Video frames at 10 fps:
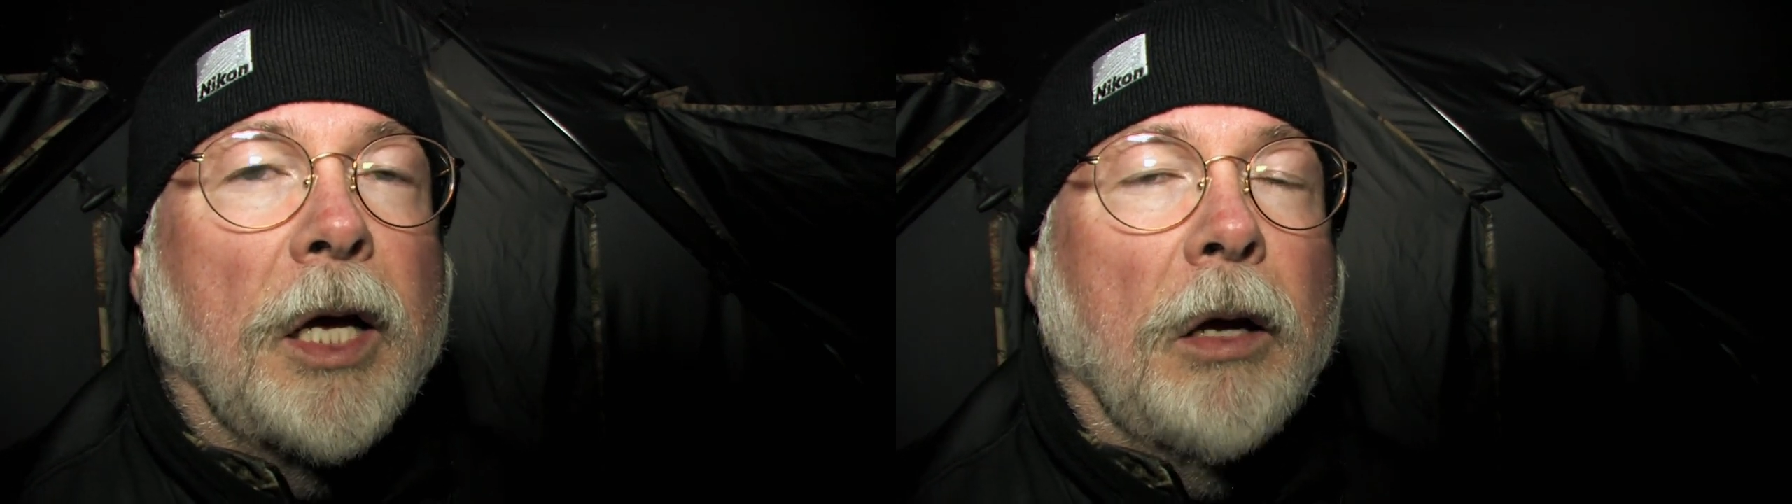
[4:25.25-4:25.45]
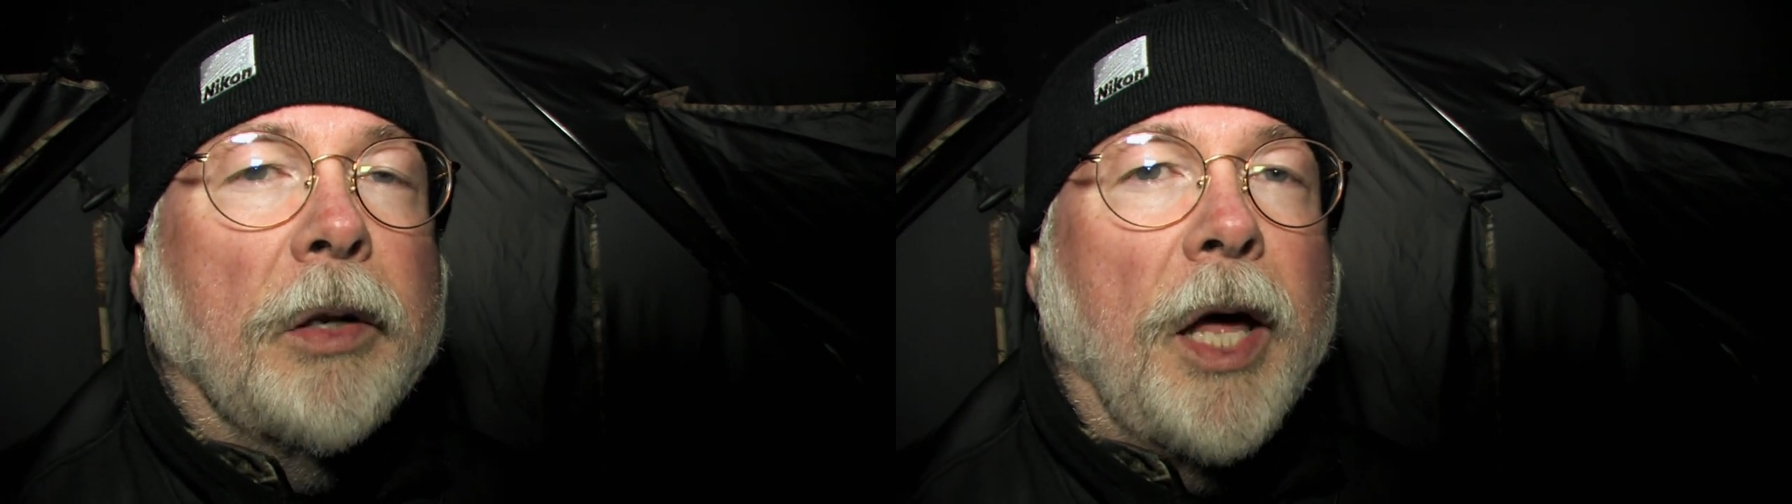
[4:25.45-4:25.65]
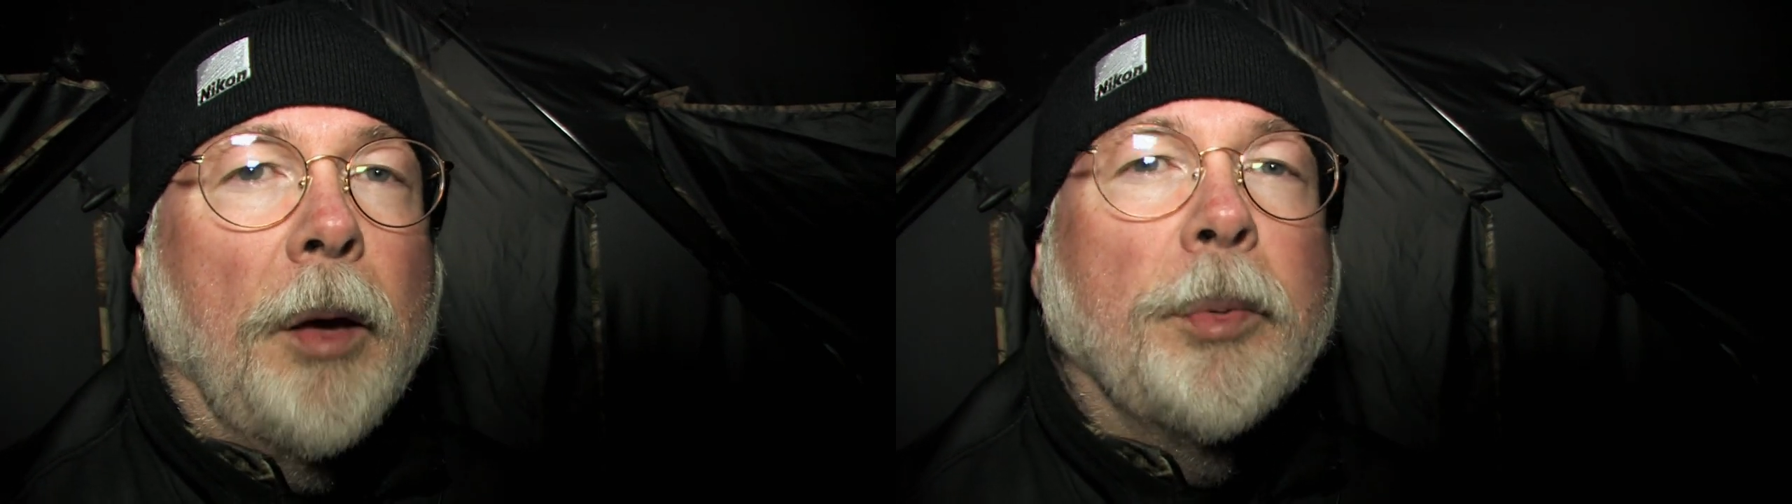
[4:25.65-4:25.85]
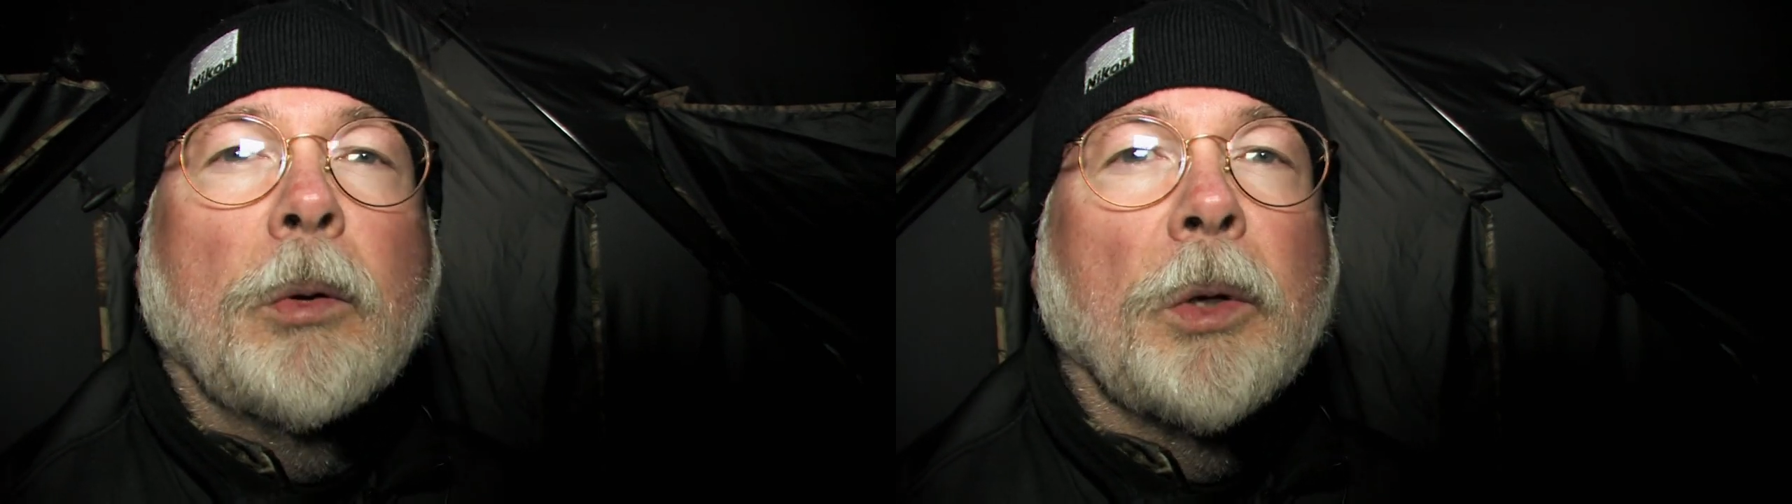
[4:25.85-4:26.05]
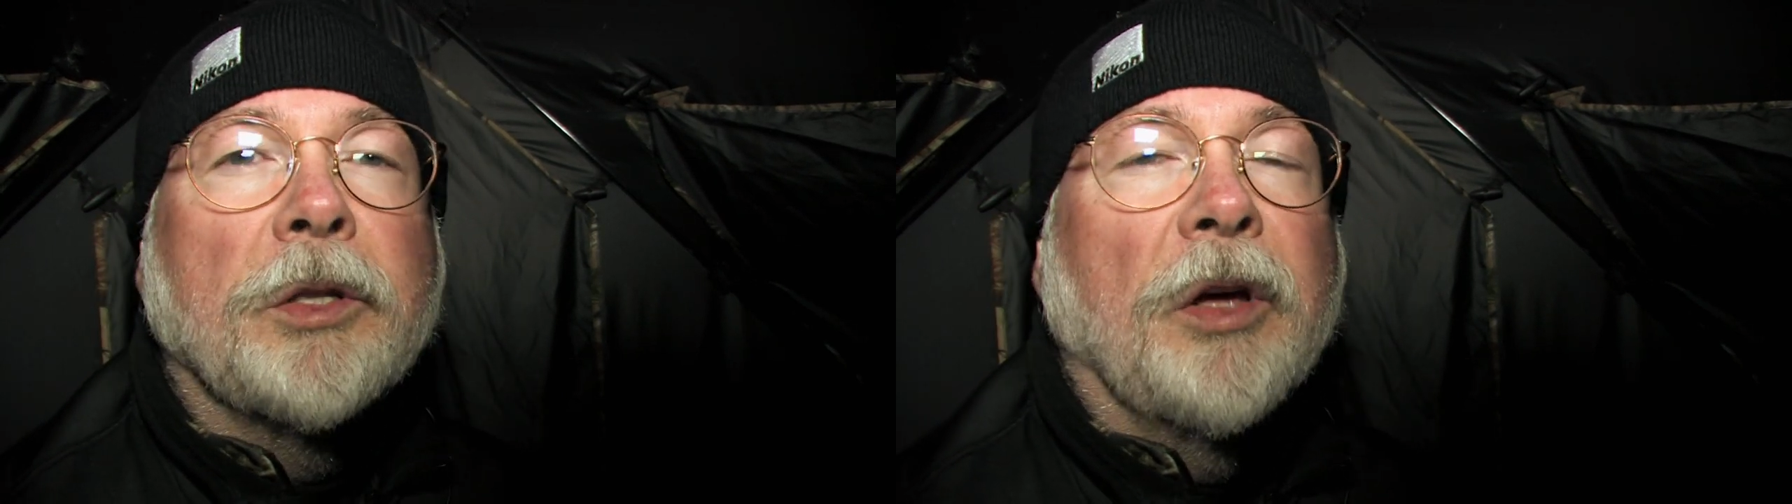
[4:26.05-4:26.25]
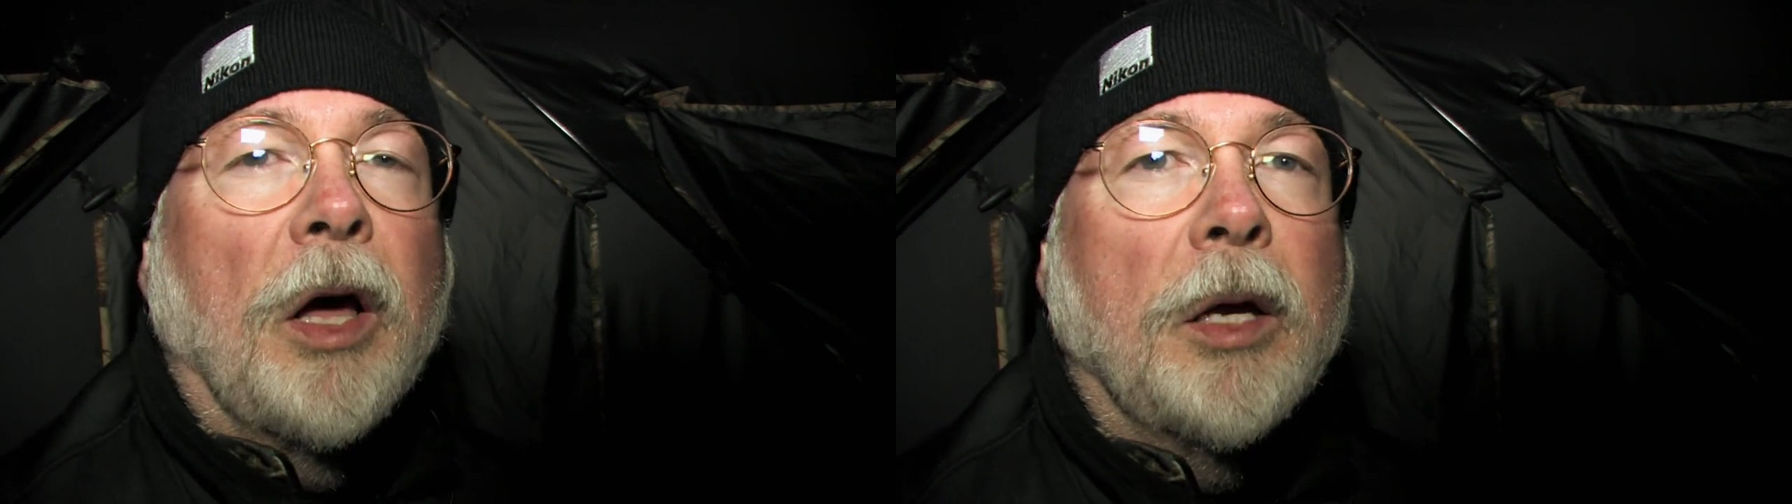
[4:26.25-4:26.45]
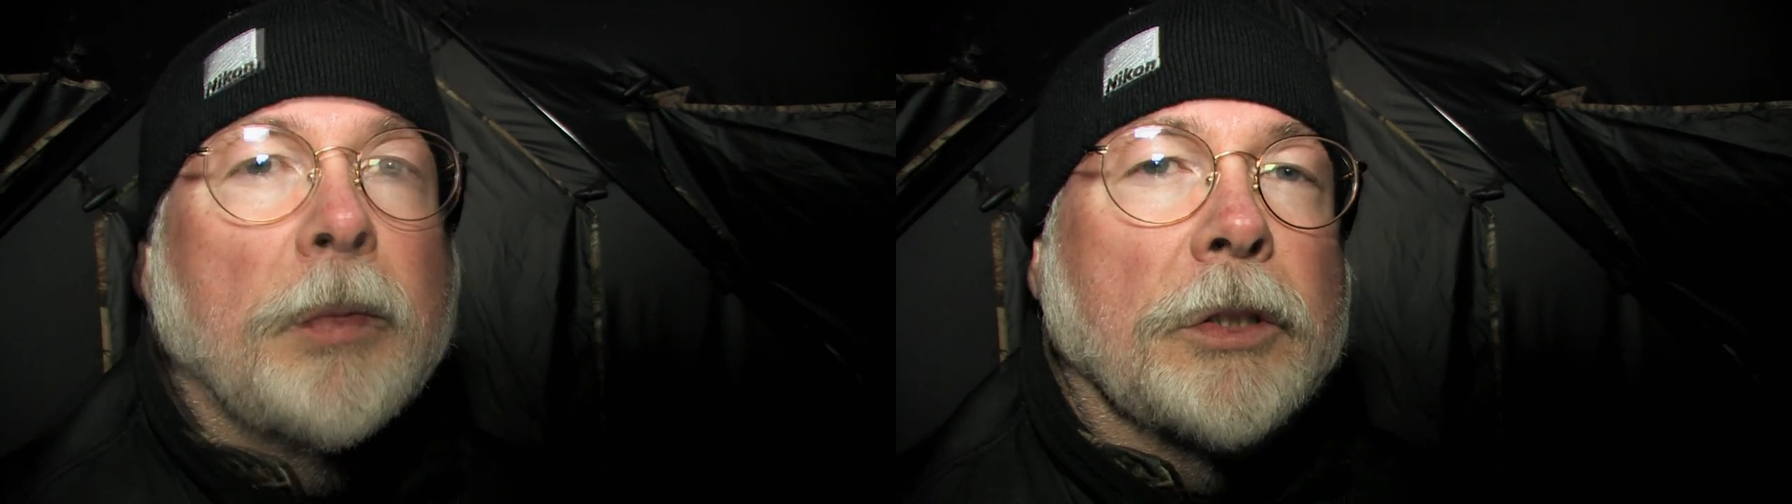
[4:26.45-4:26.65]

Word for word: how it happened, what time,